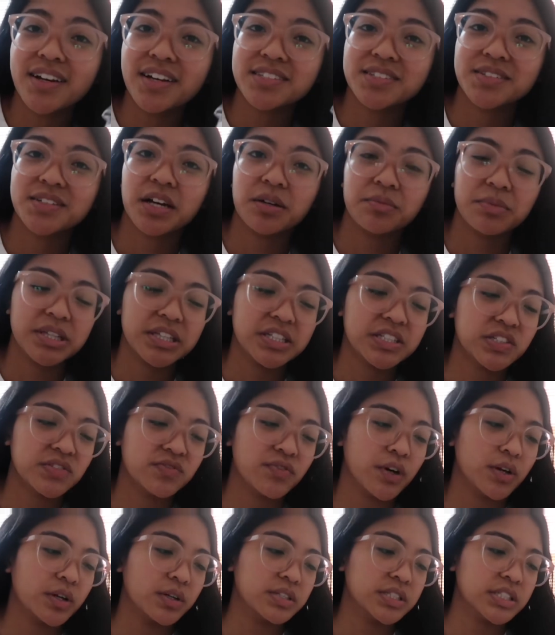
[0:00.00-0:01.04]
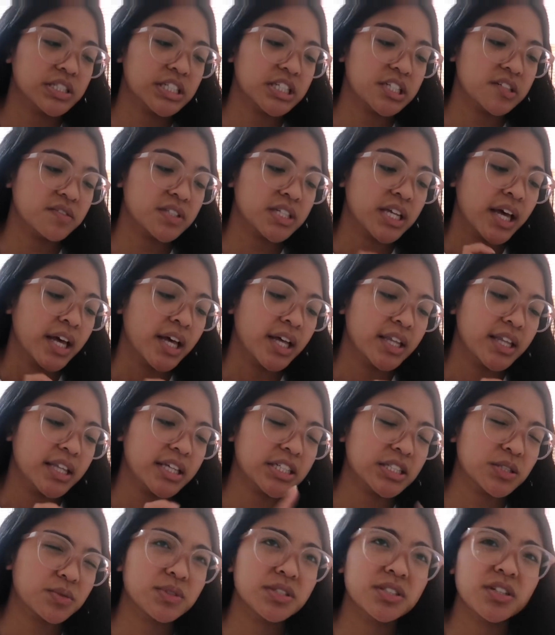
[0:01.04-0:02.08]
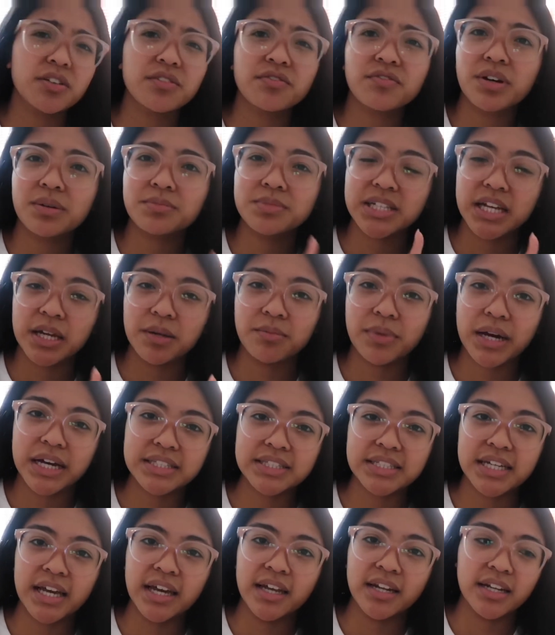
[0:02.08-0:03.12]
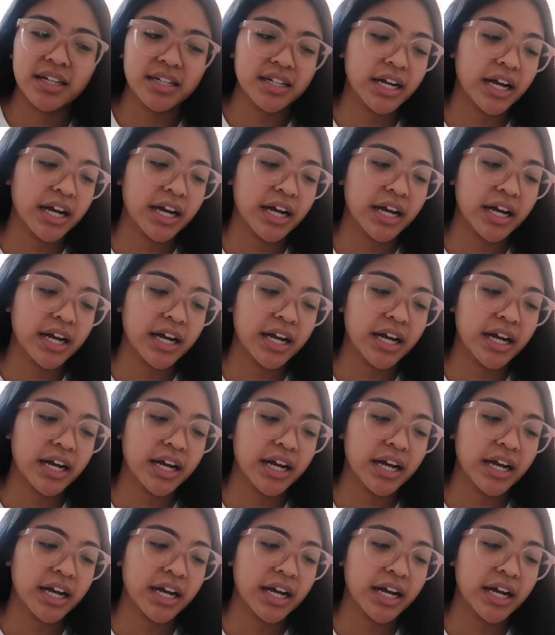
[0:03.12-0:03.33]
also got me these photo sleeves. These ones are from 10 by 10 in